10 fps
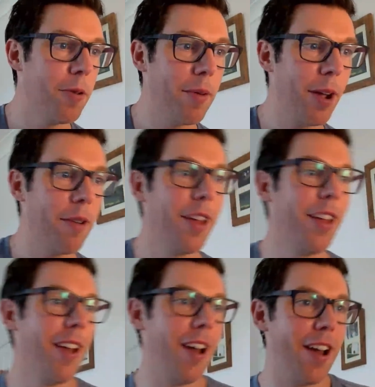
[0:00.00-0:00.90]
we go.
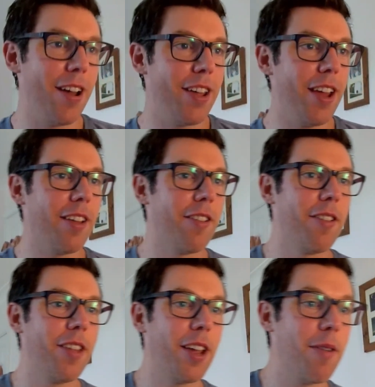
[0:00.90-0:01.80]
Yeah,
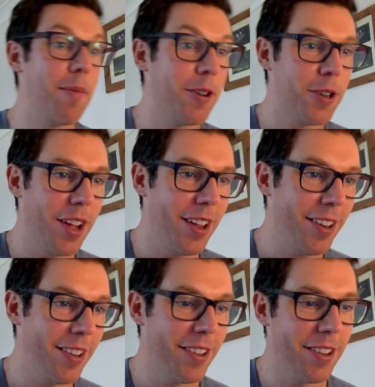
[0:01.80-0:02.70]
thank you very much.
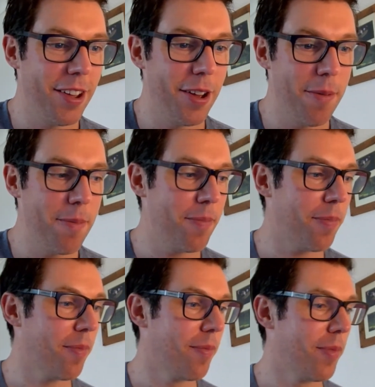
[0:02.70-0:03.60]
And
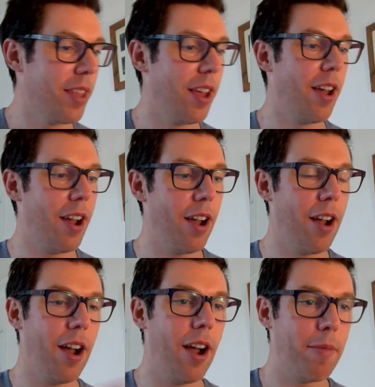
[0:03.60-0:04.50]

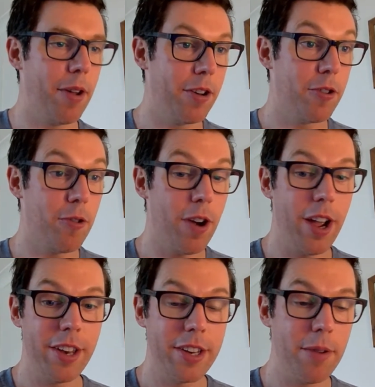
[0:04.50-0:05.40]
I'm going to
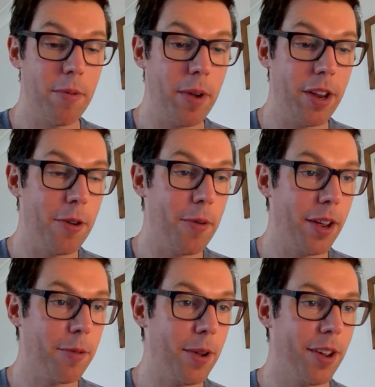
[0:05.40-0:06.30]
try and see what we can do
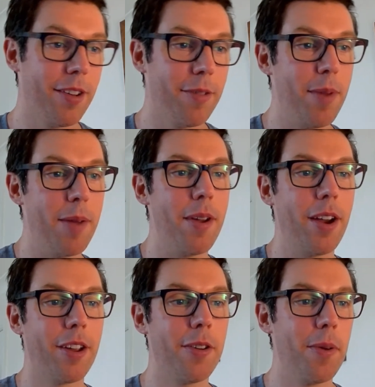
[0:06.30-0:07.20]
next week. Maybe I
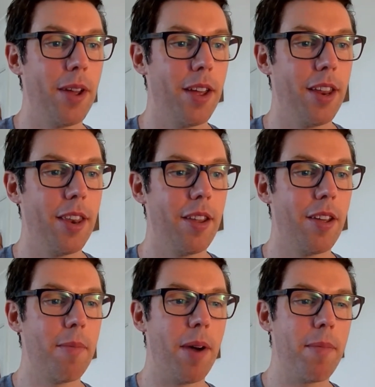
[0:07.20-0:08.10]
can do it
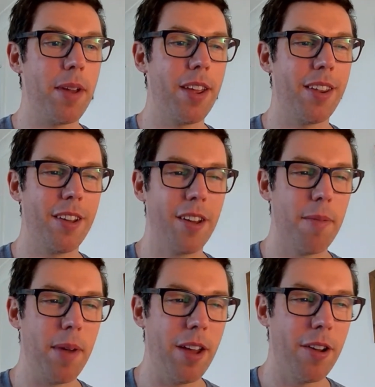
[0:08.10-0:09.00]
it might be
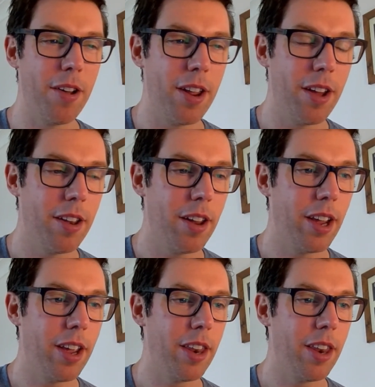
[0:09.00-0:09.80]
a bit earlier, like in the